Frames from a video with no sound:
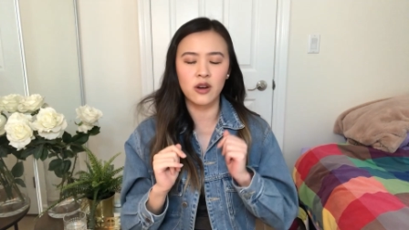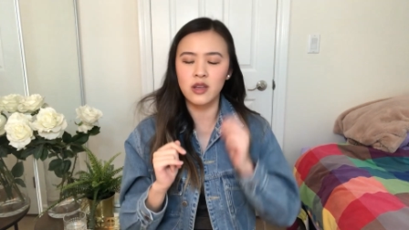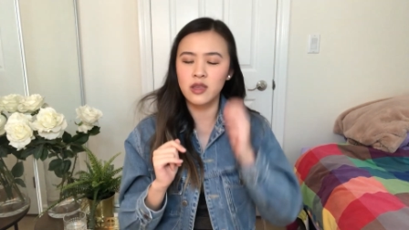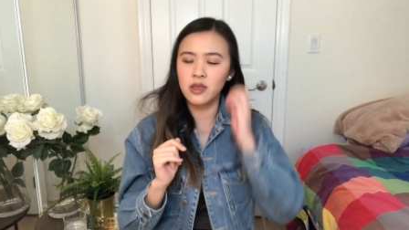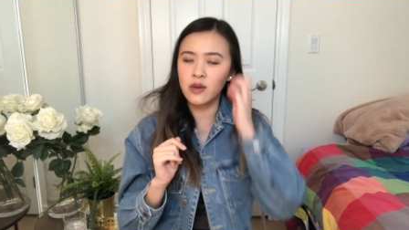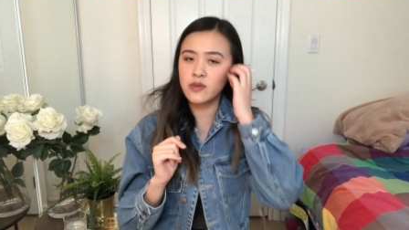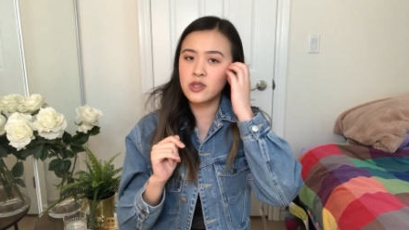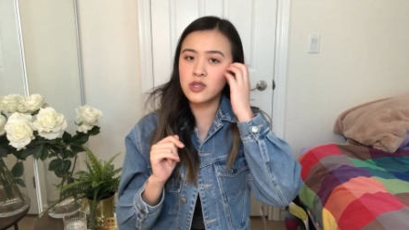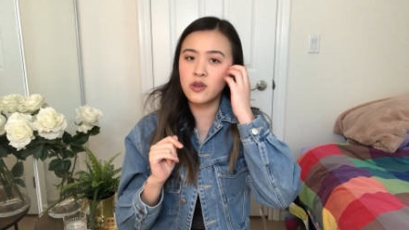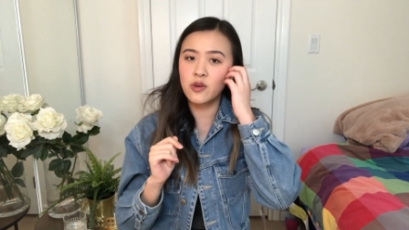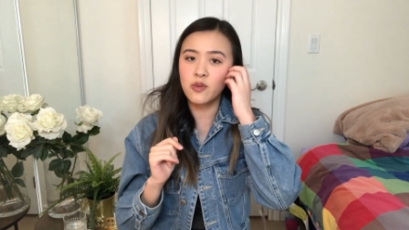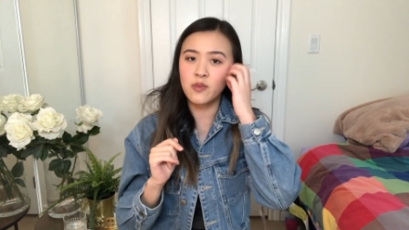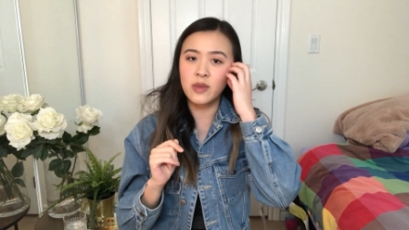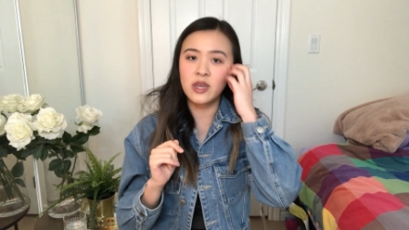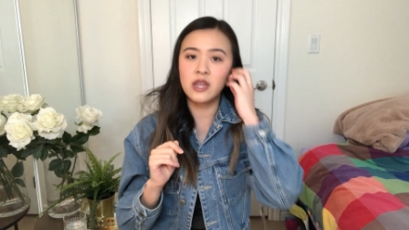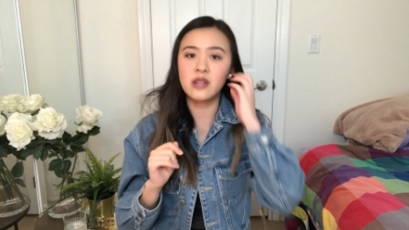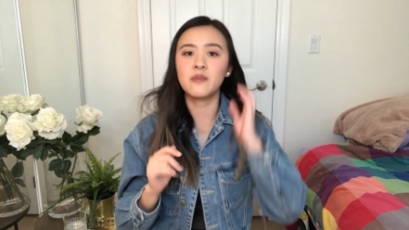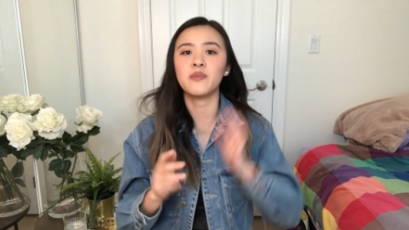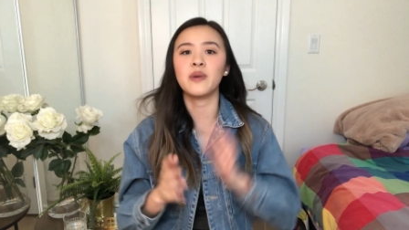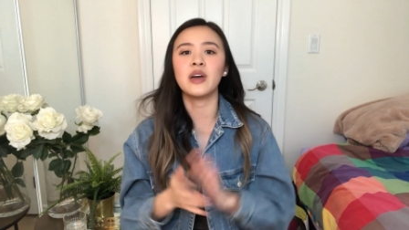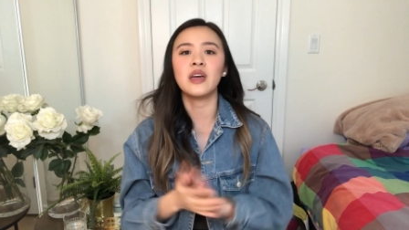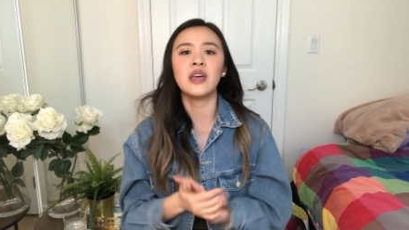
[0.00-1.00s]
That was so
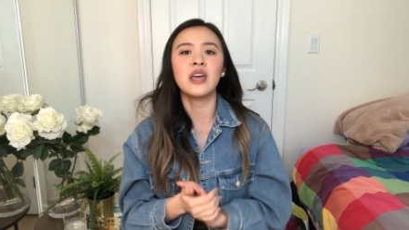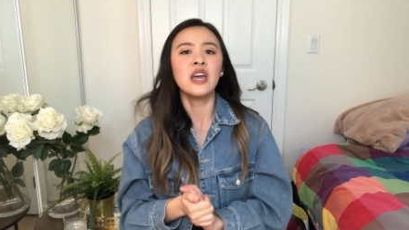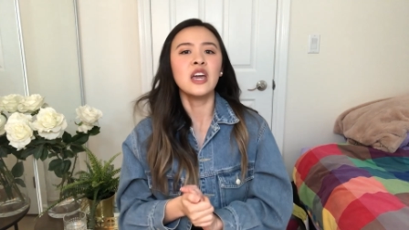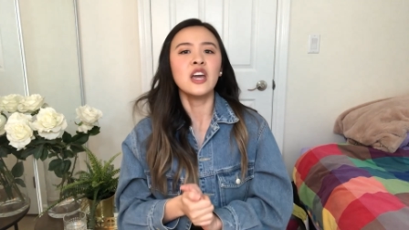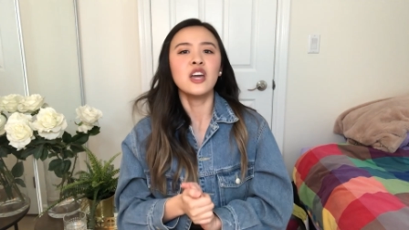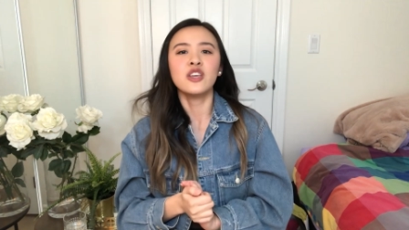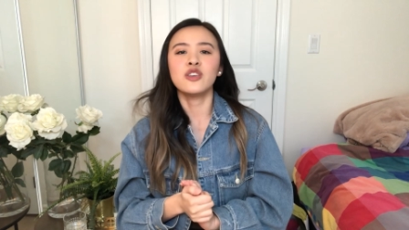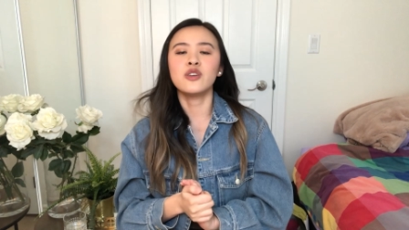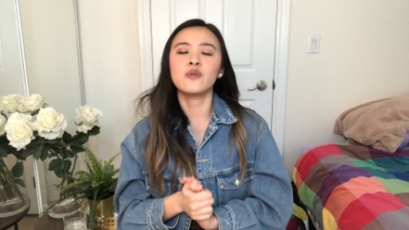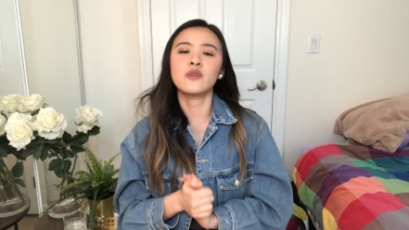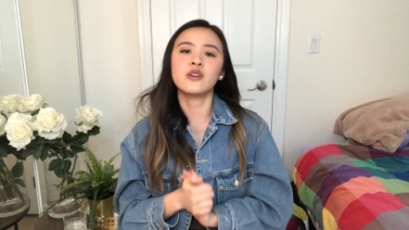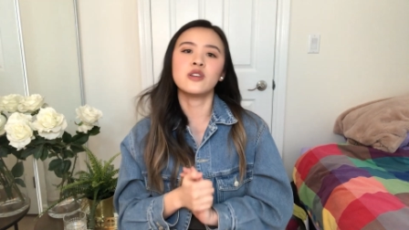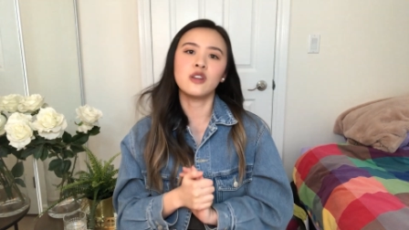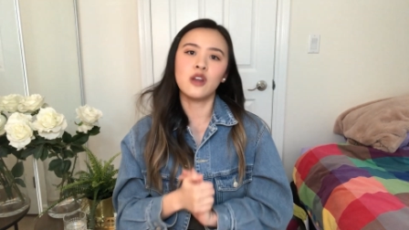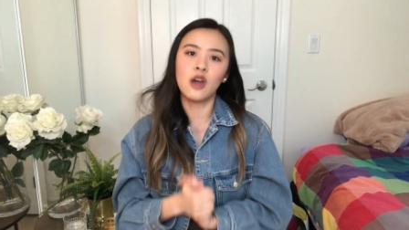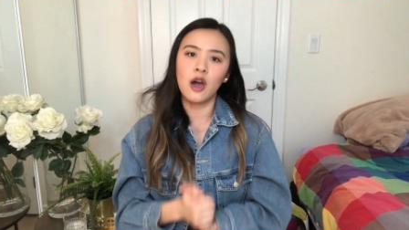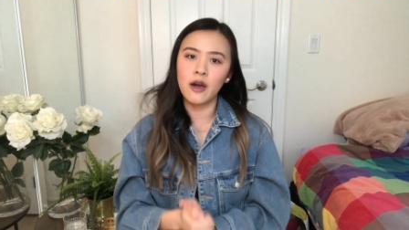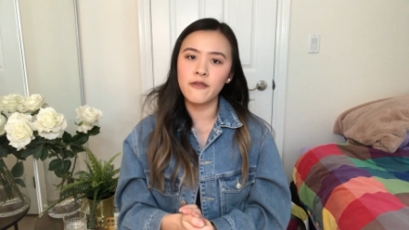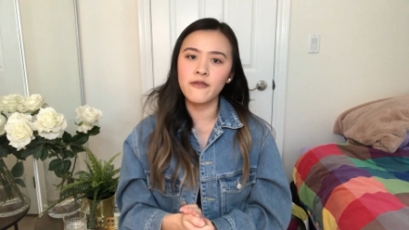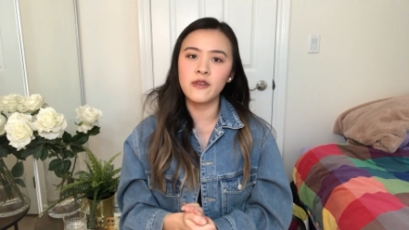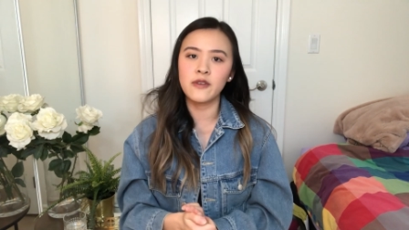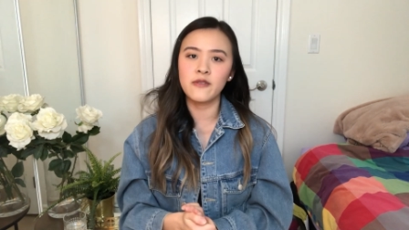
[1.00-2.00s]
mean, but you are
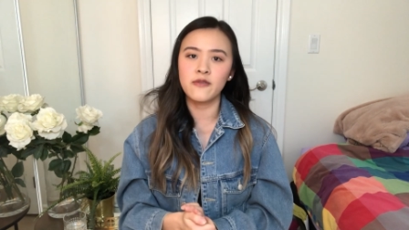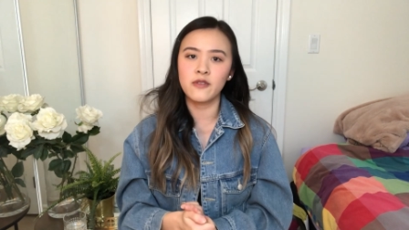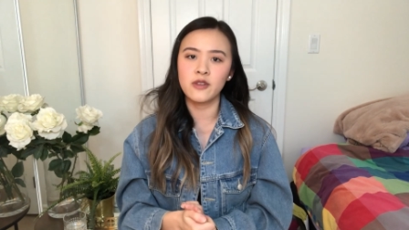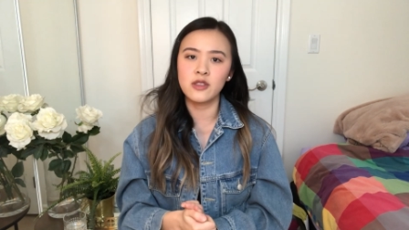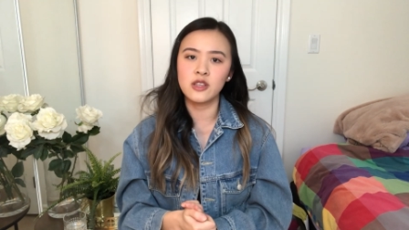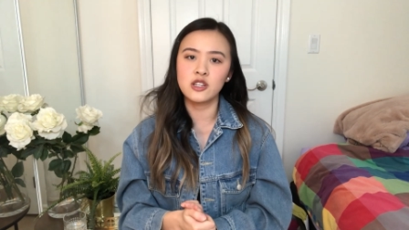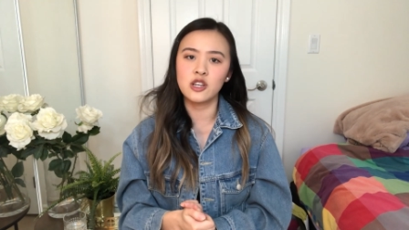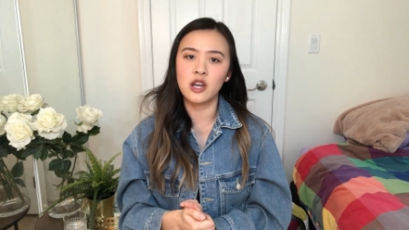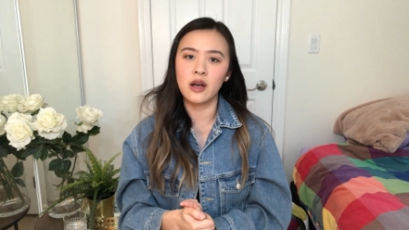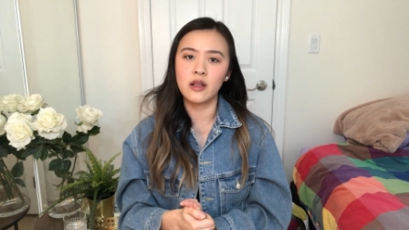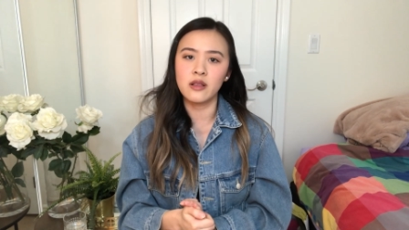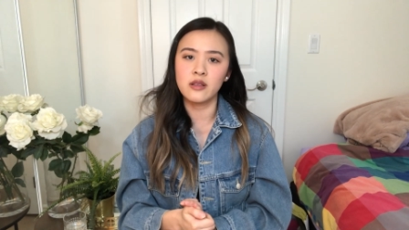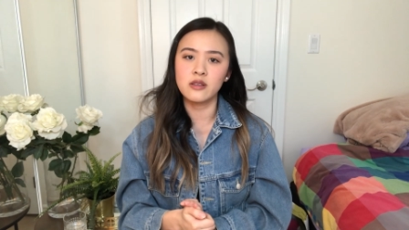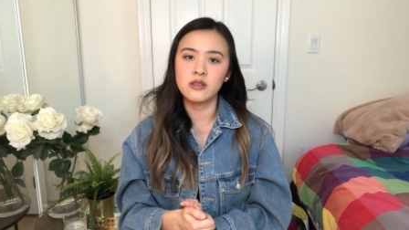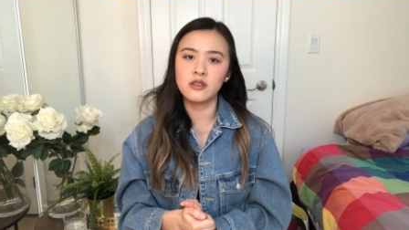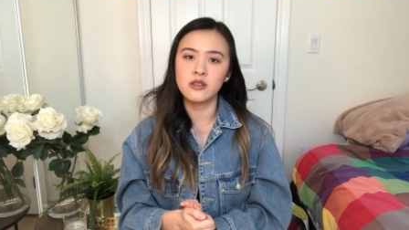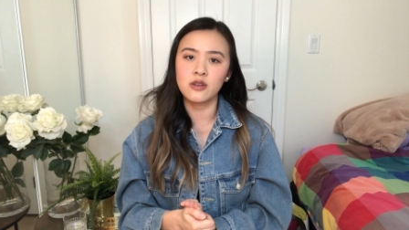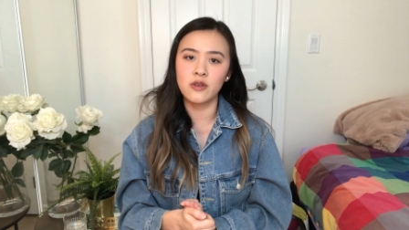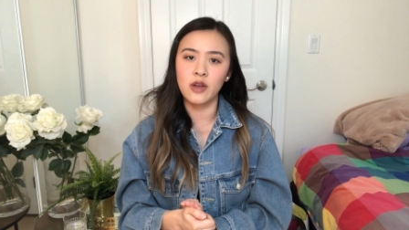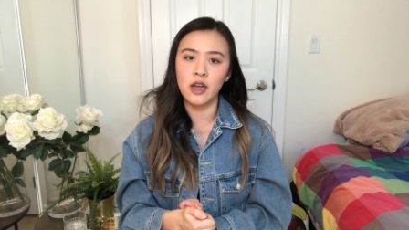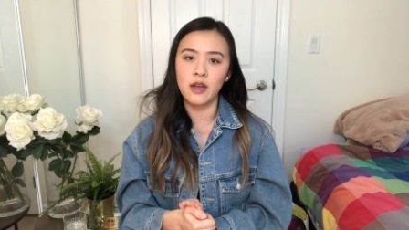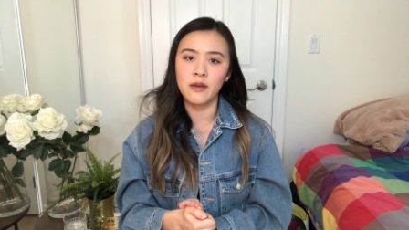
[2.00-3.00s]
not fit for the
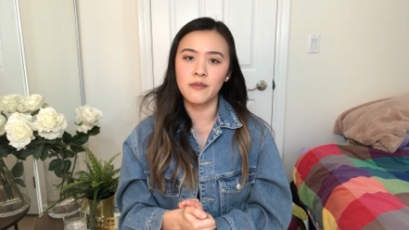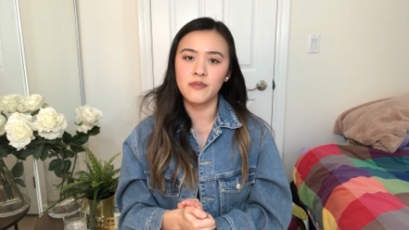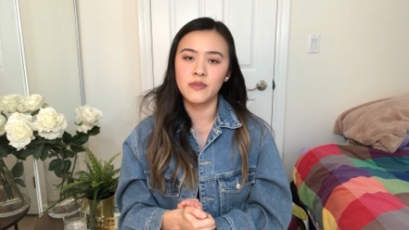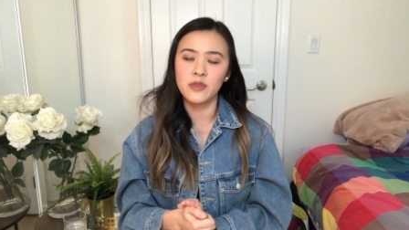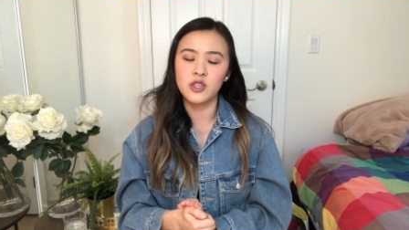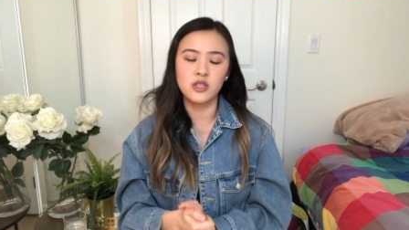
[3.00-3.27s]
challenge, okay?